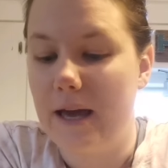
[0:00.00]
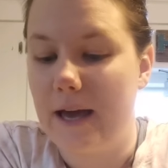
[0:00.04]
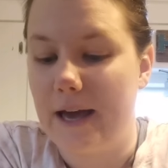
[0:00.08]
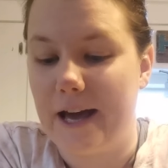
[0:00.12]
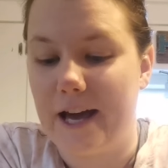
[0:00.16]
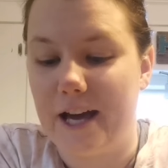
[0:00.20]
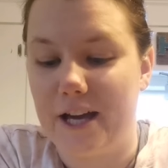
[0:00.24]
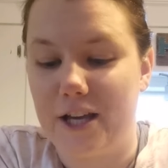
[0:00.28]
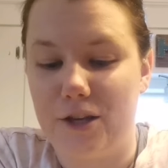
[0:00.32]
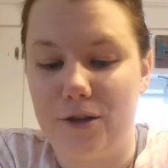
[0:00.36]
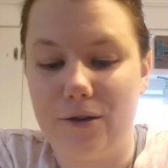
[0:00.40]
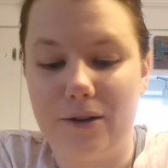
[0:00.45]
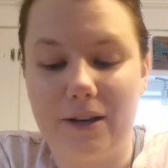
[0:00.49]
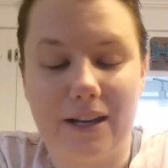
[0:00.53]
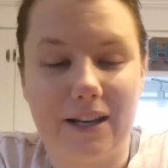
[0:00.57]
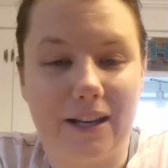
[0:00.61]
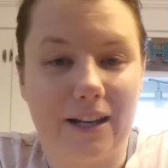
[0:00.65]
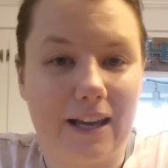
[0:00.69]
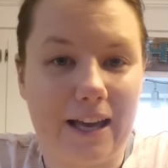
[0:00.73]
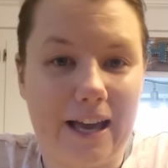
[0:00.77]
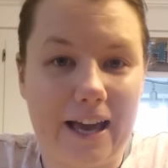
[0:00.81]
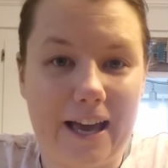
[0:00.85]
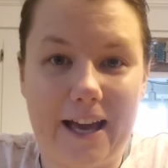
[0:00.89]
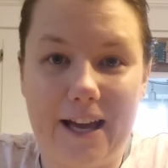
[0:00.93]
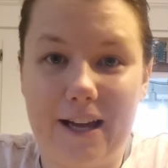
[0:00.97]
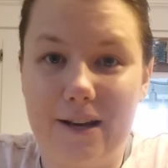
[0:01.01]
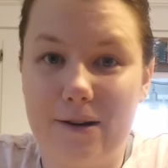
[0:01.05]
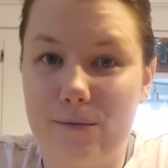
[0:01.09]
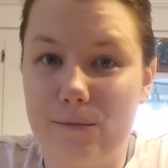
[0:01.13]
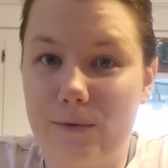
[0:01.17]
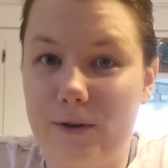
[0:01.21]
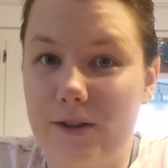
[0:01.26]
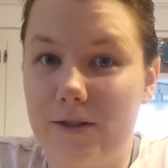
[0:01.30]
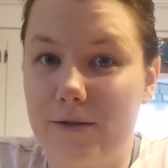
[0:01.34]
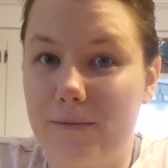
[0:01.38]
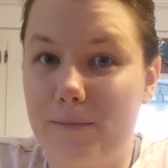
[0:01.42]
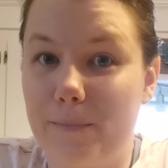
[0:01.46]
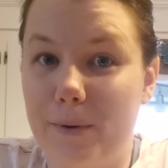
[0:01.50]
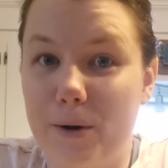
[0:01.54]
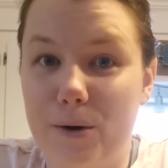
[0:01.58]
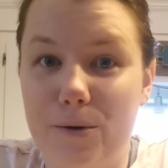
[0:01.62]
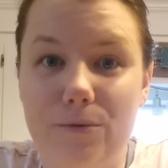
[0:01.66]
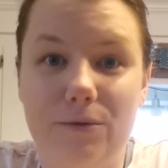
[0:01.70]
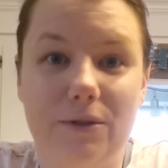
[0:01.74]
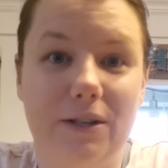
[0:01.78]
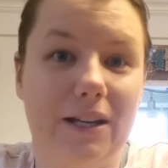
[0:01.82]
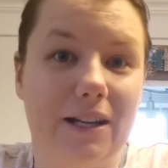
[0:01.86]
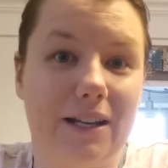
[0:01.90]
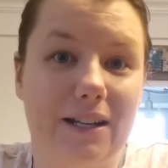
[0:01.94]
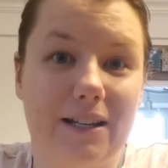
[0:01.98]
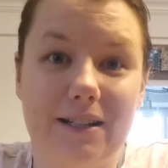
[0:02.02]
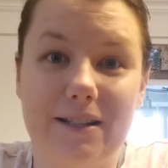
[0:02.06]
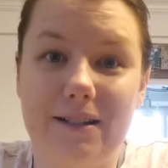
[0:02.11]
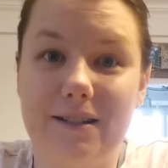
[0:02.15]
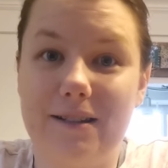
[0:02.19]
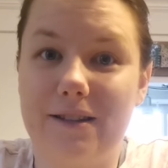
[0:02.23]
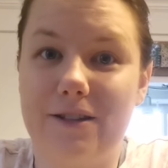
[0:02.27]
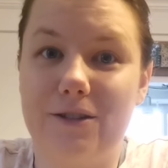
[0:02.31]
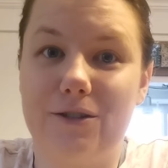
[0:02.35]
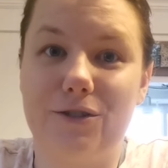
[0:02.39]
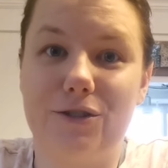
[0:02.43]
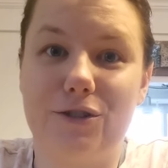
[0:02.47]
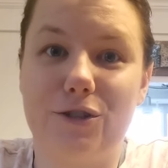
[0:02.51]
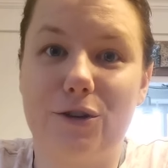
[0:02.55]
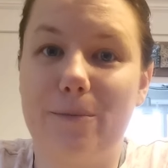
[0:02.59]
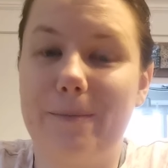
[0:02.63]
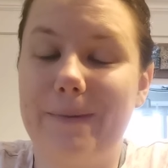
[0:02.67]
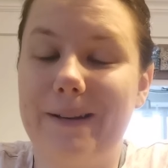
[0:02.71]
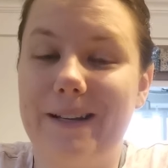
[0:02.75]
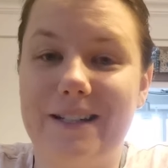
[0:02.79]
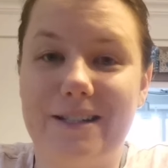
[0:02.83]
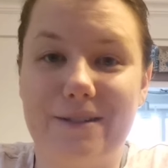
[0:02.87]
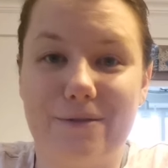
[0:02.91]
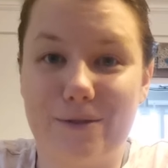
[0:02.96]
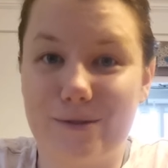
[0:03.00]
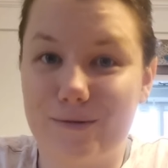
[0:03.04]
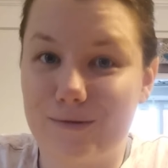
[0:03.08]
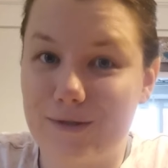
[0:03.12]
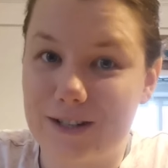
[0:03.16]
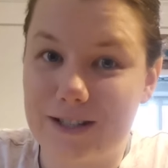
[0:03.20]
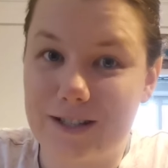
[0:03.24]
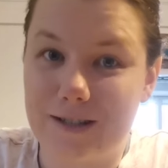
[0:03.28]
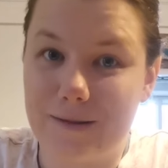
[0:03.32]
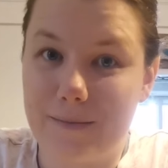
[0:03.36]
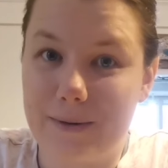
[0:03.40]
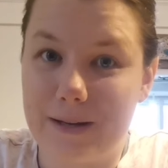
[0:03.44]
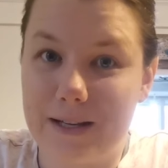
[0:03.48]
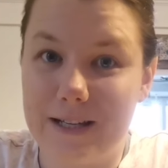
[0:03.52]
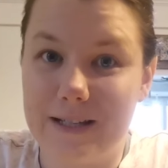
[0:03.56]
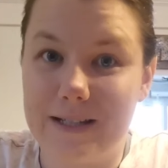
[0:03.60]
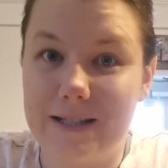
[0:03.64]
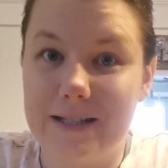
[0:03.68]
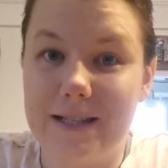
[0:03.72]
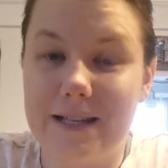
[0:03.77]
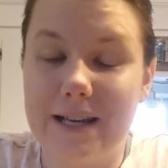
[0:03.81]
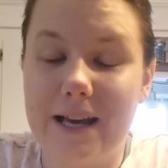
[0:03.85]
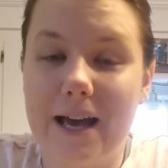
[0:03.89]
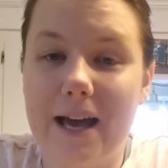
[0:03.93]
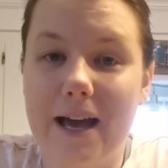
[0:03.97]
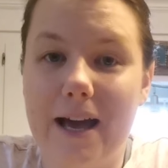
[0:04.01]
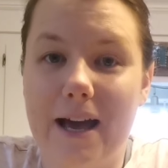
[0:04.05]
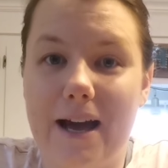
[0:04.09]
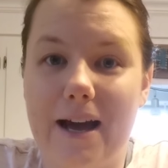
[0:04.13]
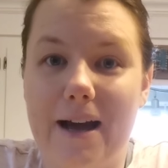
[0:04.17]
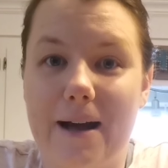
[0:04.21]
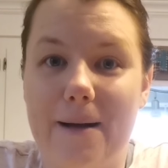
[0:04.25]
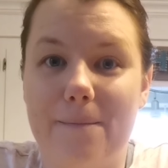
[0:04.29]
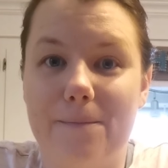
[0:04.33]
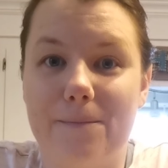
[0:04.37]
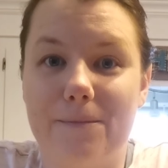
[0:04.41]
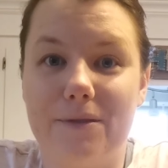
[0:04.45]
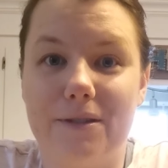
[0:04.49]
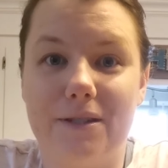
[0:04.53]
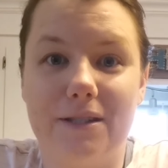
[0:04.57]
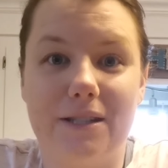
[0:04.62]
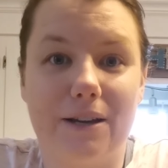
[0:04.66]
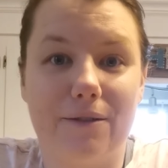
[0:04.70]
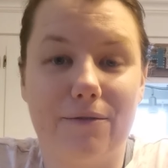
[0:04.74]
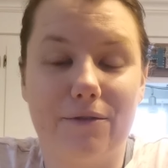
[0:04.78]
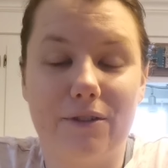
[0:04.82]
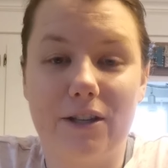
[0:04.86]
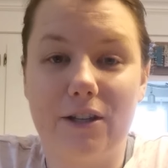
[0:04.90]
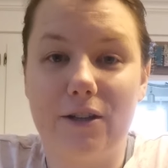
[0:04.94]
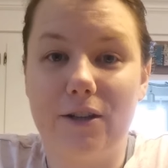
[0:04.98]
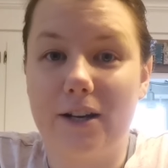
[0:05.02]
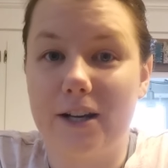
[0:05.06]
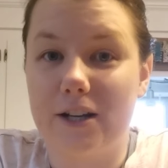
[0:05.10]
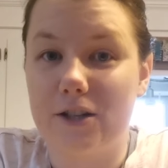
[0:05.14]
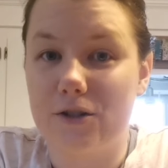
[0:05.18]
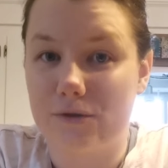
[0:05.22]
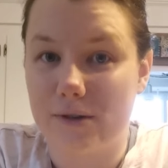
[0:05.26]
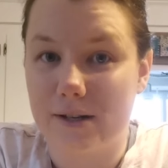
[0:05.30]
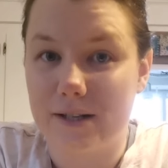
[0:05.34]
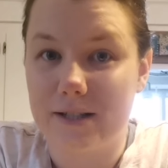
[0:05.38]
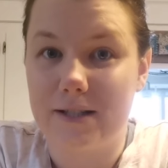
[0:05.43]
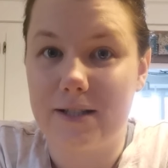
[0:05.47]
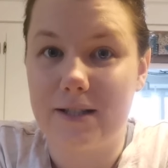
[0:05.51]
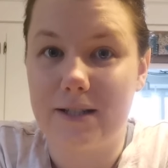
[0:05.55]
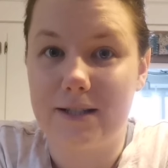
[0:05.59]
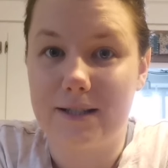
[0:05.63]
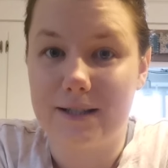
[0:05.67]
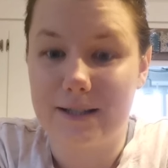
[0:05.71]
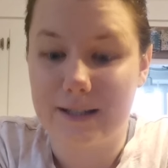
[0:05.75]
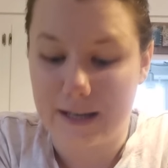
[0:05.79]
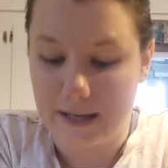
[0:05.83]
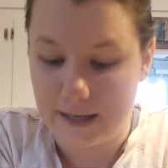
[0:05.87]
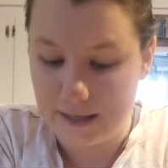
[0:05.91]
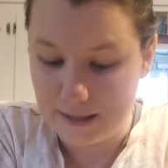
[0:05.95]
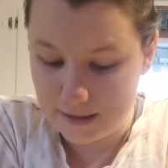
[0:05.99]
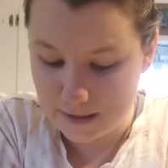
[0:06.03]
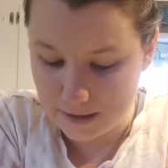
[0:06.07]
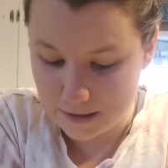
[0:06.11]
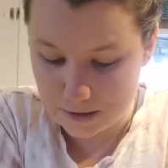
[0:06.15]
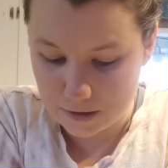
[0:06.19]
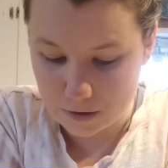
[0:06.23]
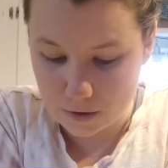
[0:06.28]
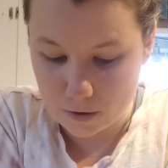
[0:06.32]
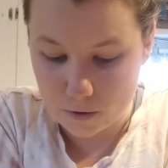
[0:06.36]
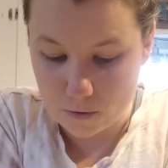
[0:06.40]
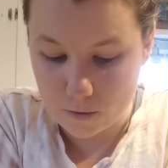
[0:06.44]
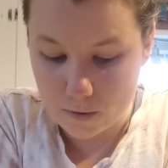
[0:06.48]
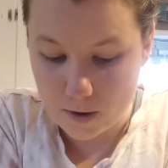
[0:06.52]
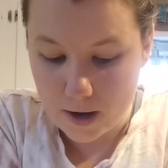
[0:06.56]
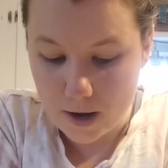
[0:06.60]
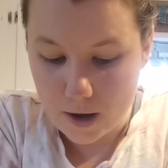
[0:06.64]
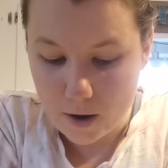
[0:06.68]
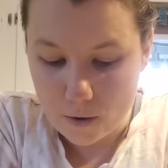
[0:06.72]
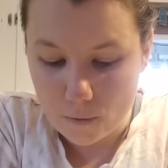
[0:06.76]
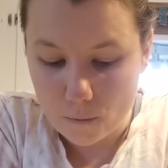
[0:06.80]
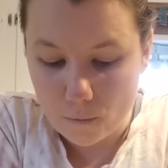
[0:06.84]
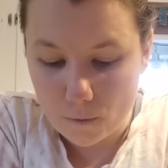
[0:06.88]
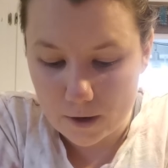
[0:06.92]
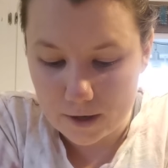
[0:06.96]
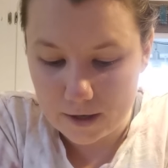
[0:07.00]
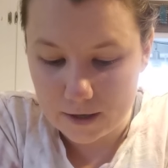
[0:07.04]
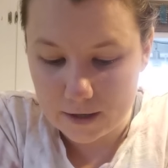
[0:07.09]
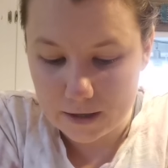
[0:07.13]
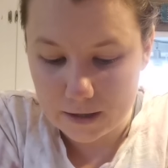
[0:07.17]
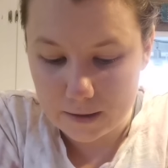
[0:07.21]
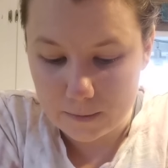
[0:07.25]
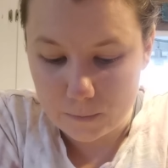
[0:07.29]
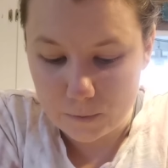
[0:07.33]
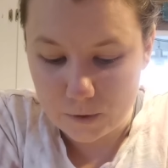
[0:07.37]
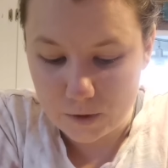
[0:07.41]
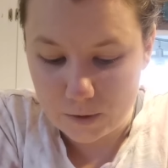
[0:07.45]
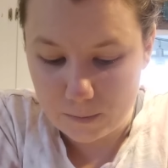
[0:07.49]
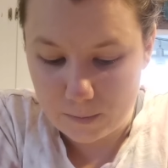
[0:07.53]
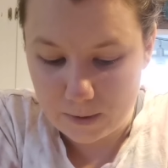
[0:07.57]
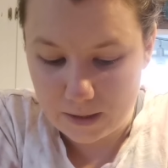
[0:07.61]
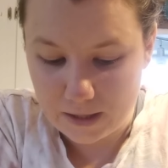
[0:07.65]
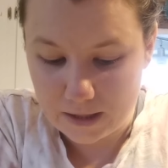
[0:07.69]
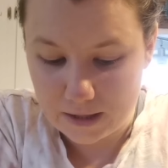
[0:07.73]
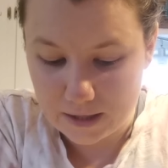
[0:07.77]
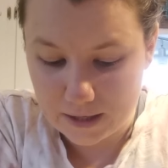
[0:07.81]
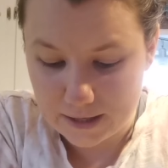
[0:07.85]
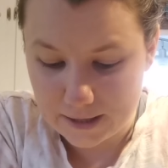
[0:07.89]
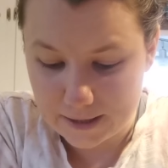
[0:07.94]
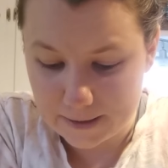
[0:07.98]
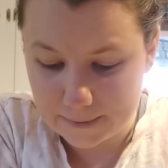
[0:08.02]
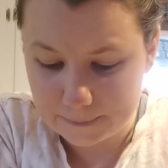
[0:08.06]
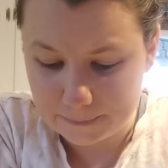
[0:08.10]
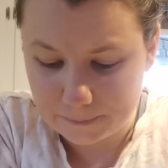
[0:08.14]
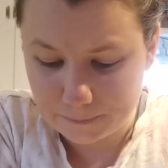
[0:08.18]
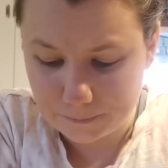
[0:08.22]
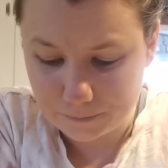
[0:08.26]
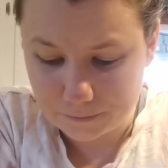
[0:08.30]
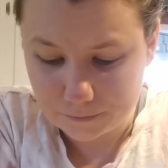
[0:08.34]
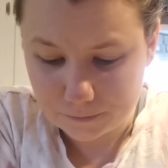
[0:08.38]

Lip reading: You can can with bone in. There's so many different recipes. Definitely look at trusted sites. So one of them would be the